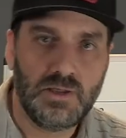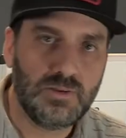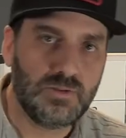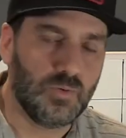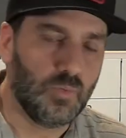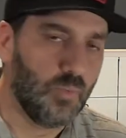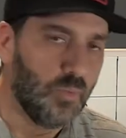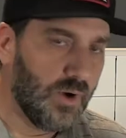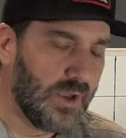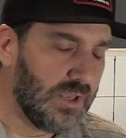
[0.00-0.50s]

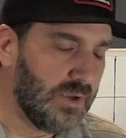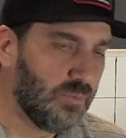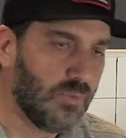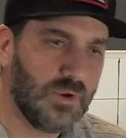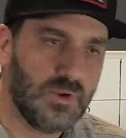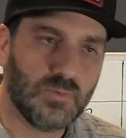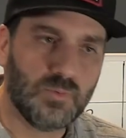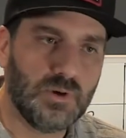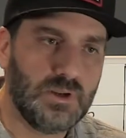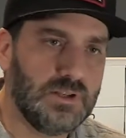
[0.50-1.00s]
the way
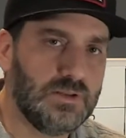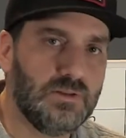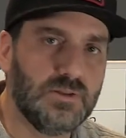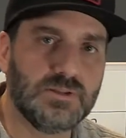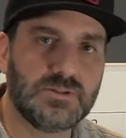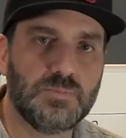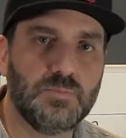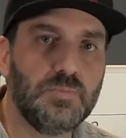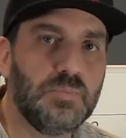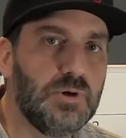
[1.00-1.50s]
we read
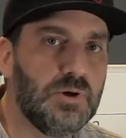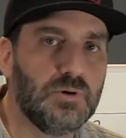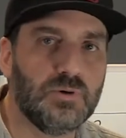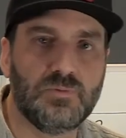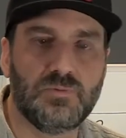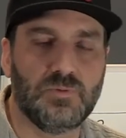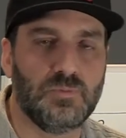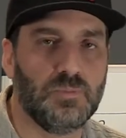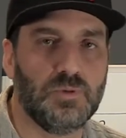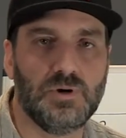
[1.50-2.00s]
this beautiful